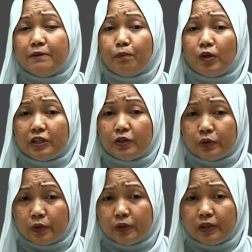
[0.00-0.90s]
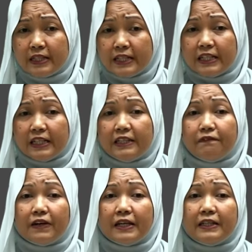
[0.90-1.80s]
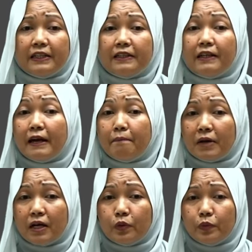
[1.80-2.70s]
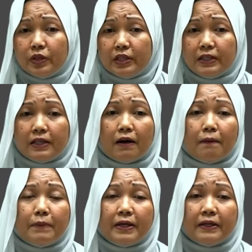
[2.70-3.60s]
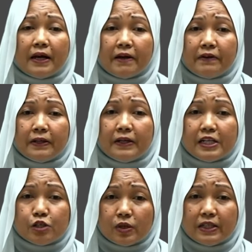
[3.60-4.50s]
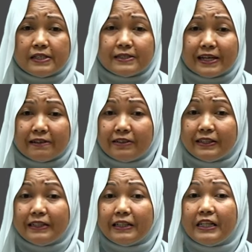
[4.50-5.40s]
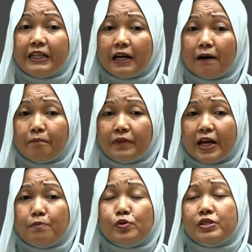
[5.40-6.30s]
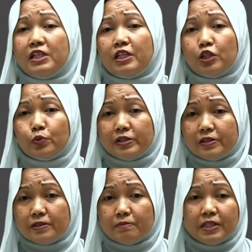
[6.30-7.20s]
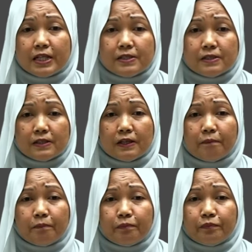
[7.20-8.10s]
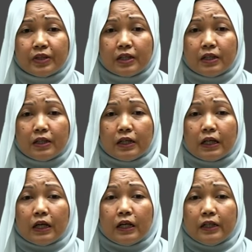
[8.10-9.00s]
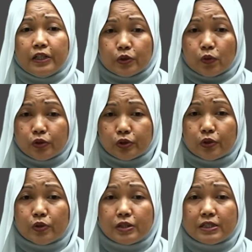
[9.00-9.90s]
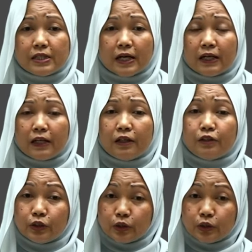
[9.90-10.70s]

important role in defining the landmark within the urban area as well as generating income and boosting the tourism industry. It also uh,